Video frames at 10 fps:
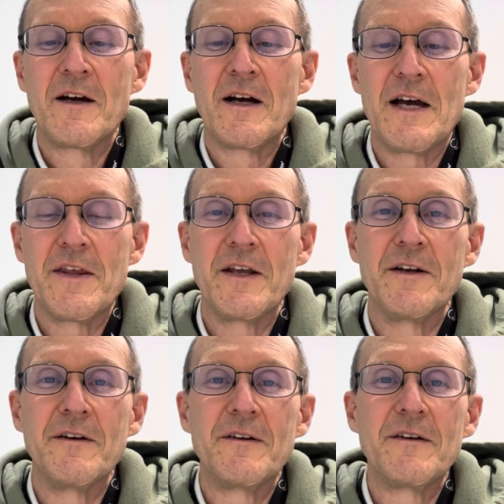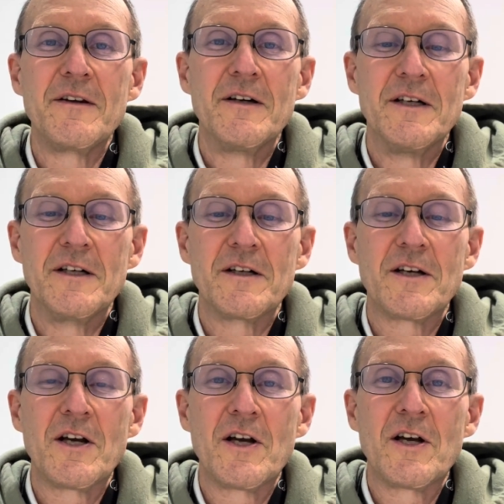I then
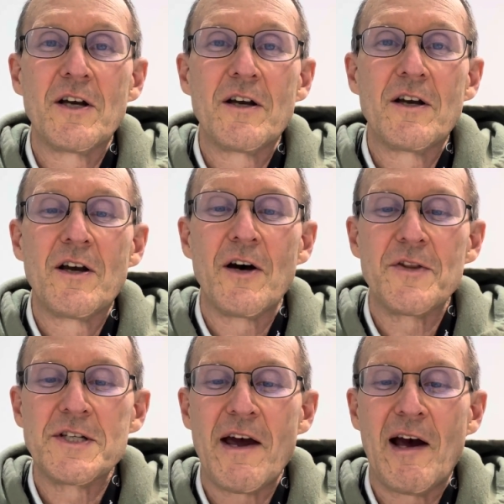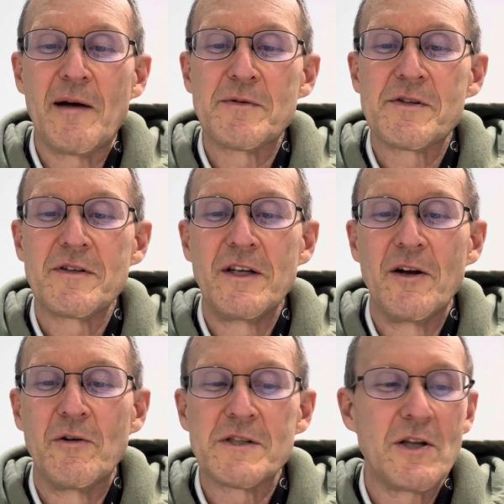cut the tabs,
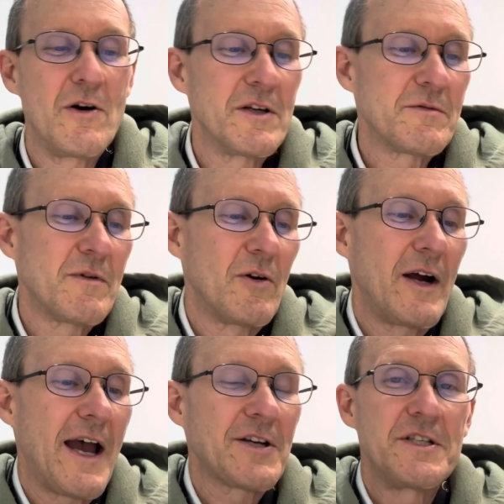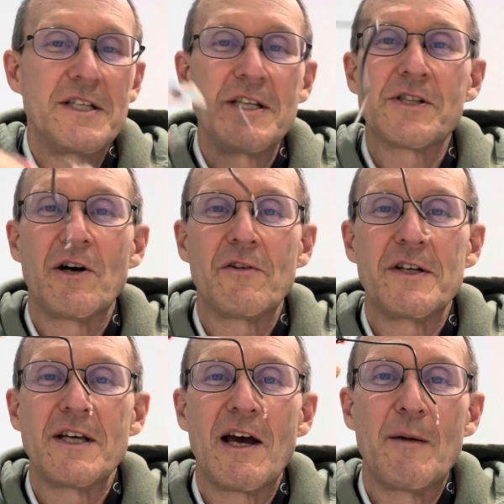as long as, or I actually desoldered the
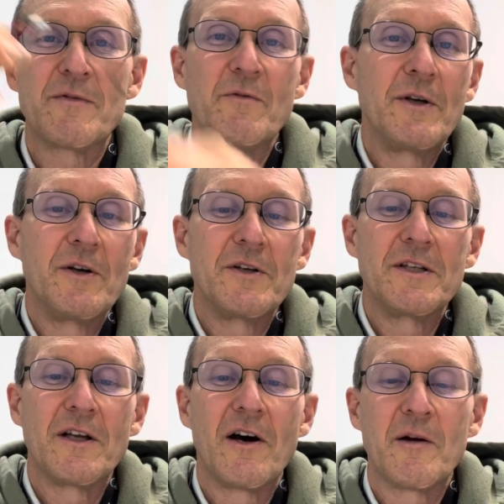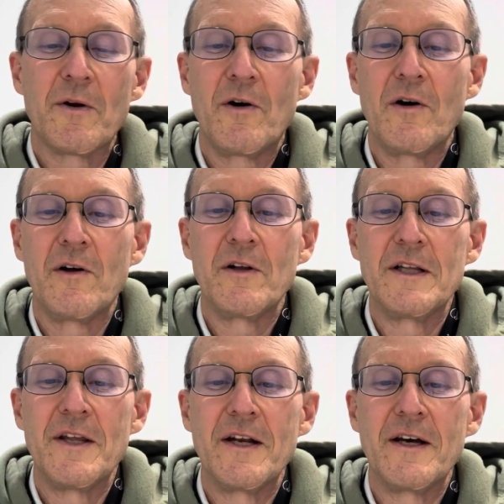tabs from here, didn't cut them at all,
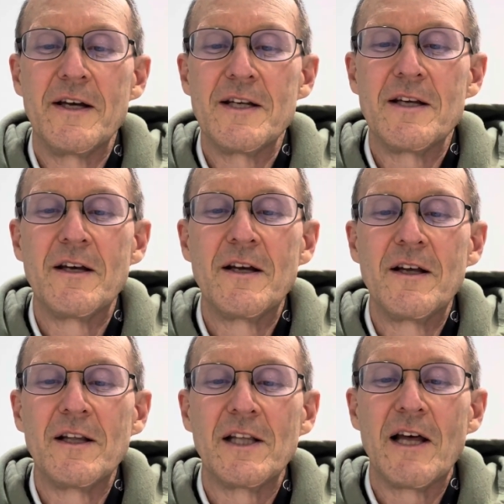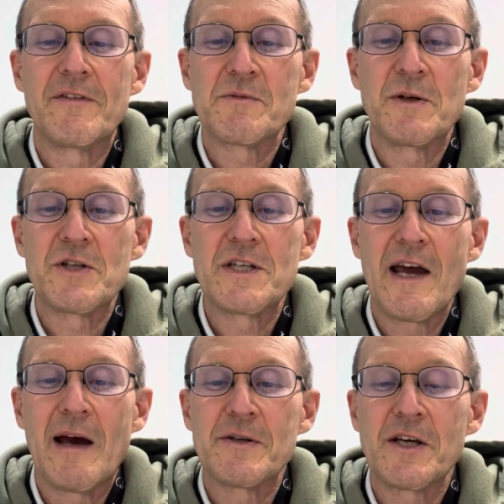and then I left as much
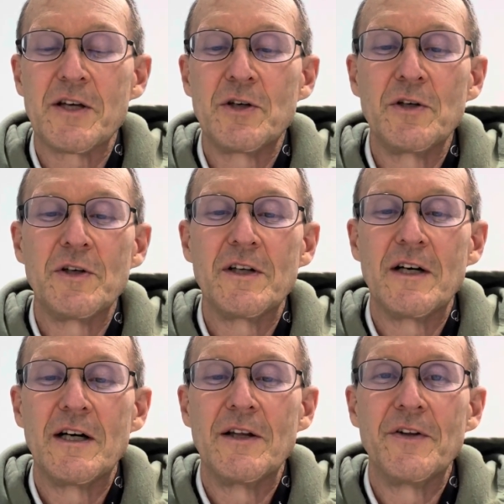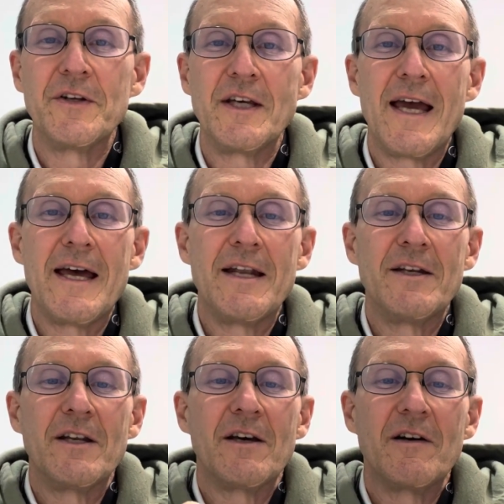tab as I could on the
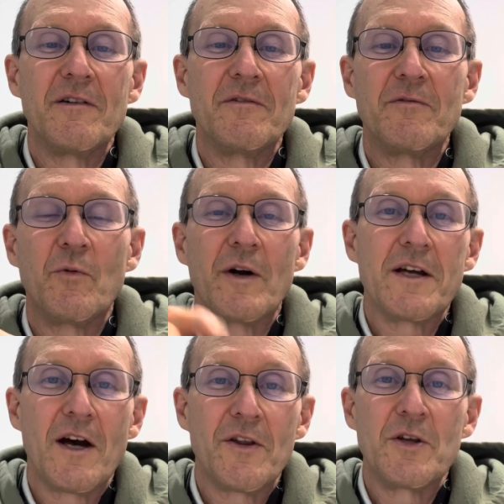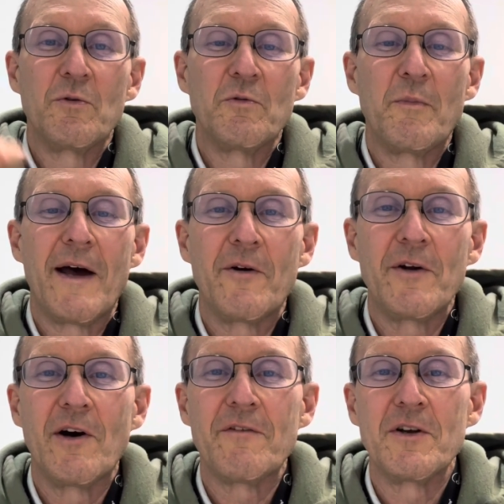end of where I cut the old battery
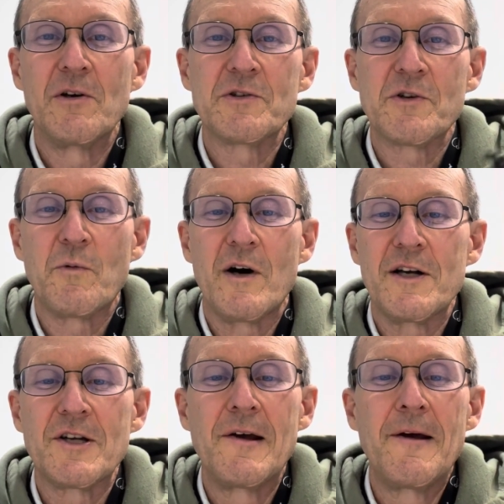off the Nozzer watch.